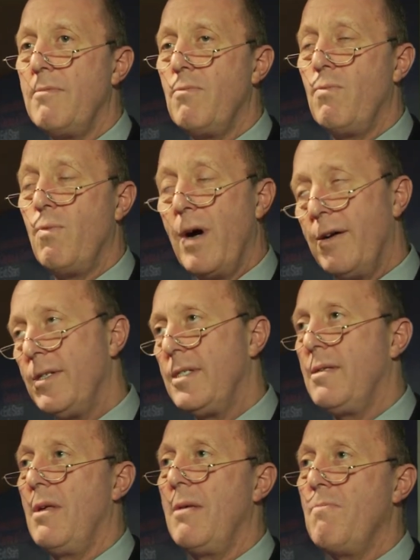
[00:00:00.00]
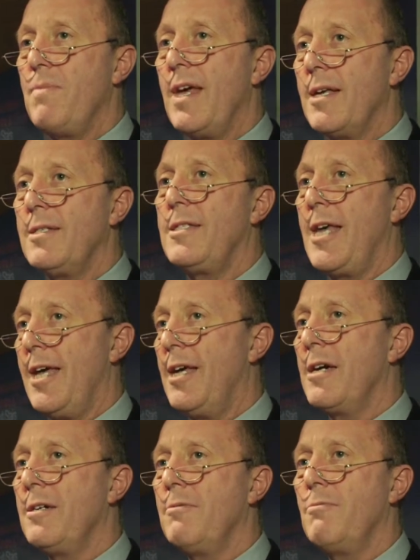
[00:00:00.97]
whereas because they
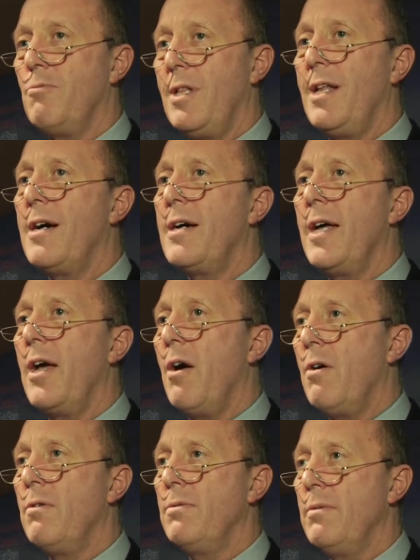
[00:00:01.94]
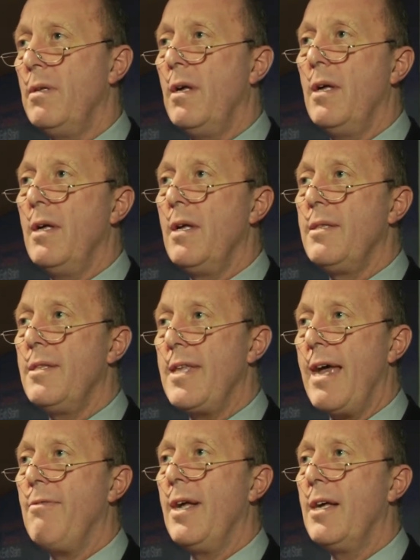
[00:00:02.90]
can't rely on
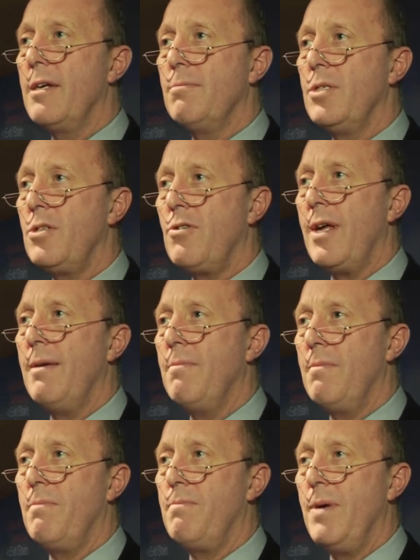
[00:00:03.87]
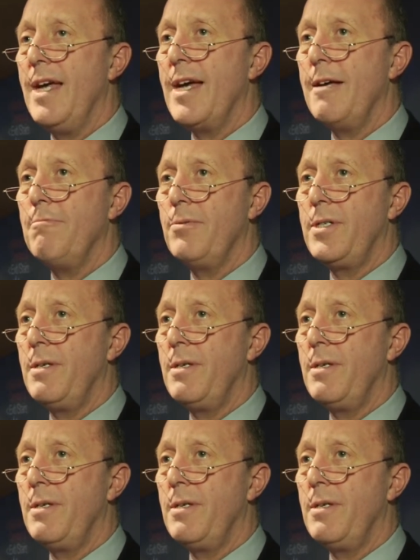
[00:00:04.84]
their income stream being able to